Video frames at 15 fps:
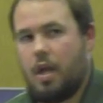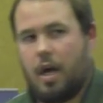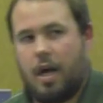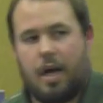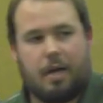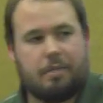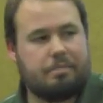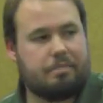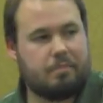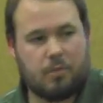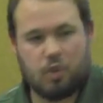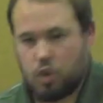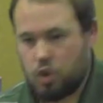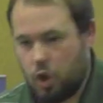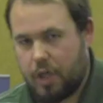Um,
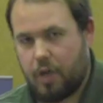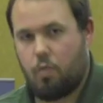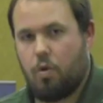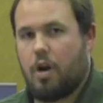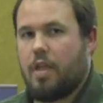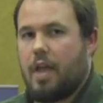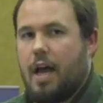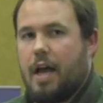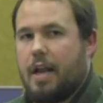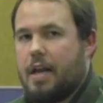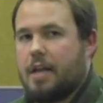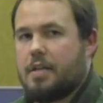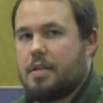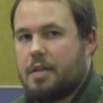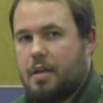look at where that
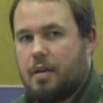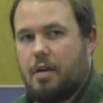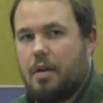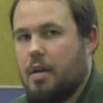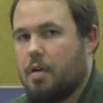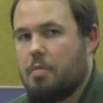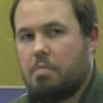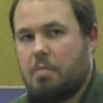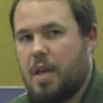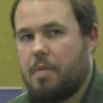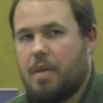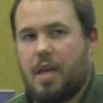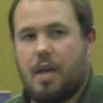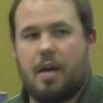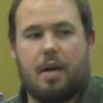is and
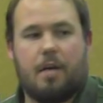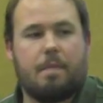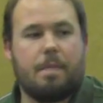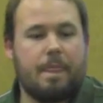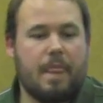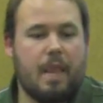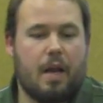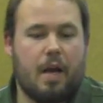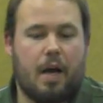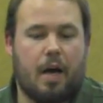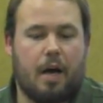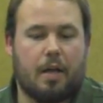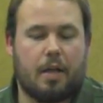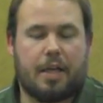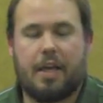maybe uh,
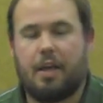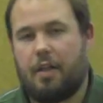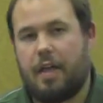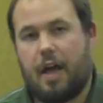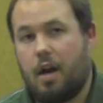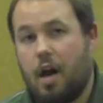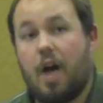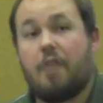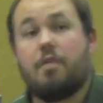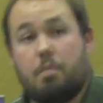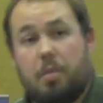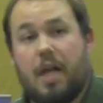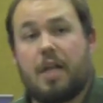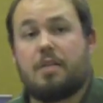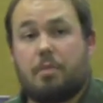uh, kill that off
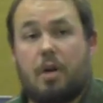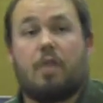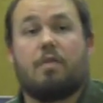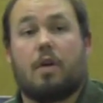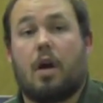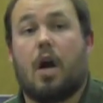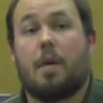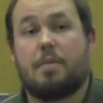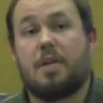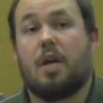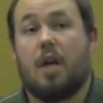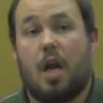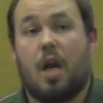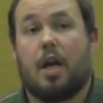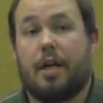and plant some cover crops in
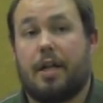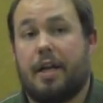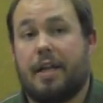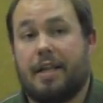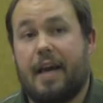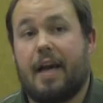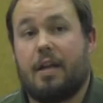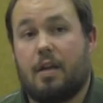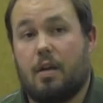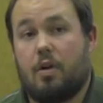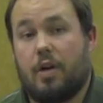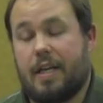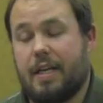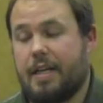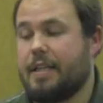an area like that. You
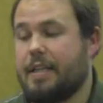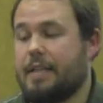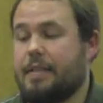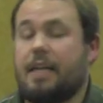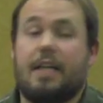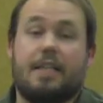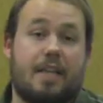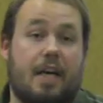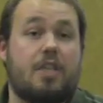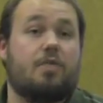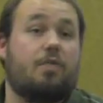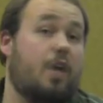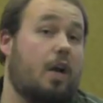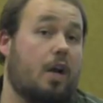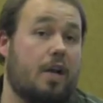know, it, it, it does
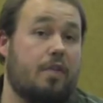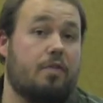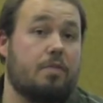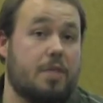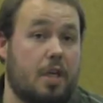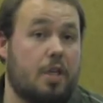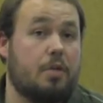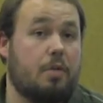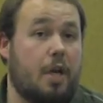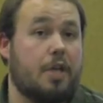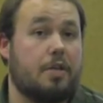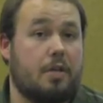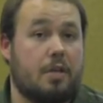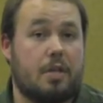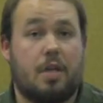vary from
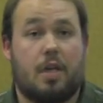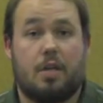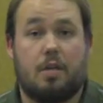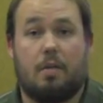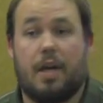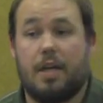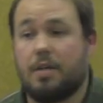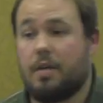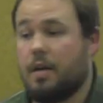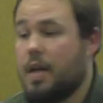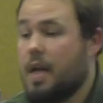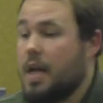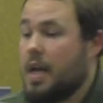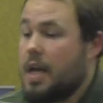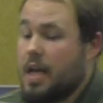situation to situation.
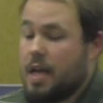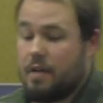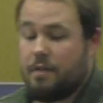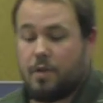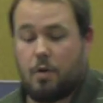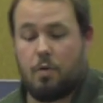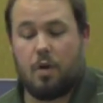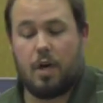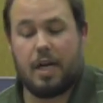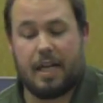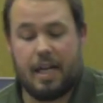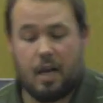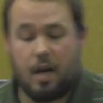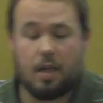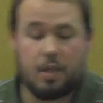If you want to
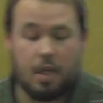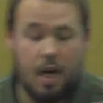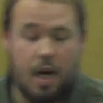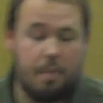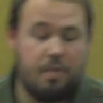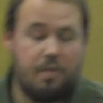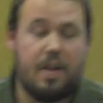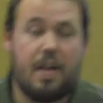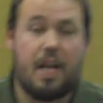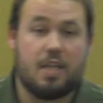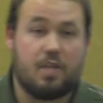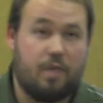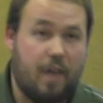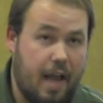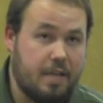get on top of it
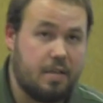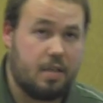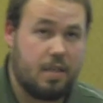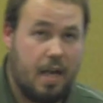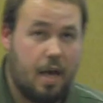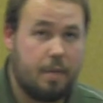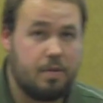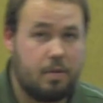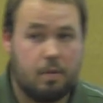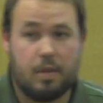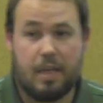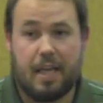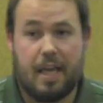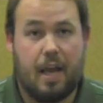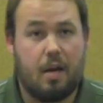as fast as you
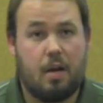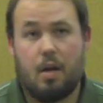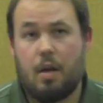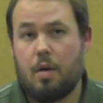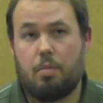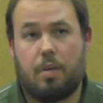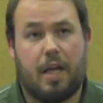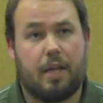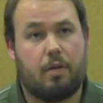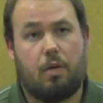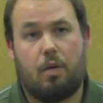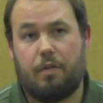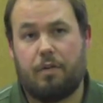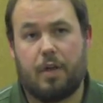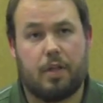absolutely can, plant the
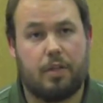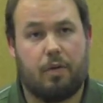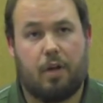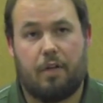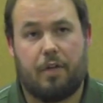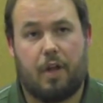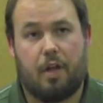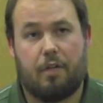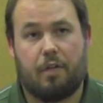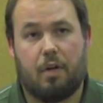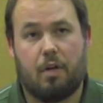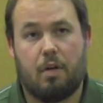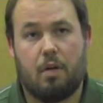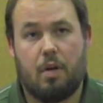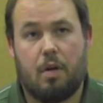whole field of
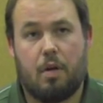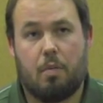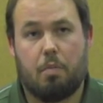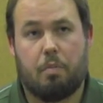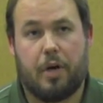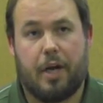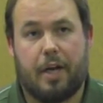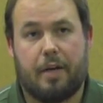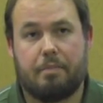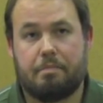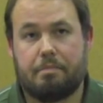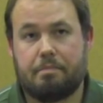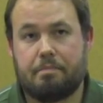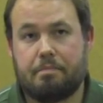alfalfa. But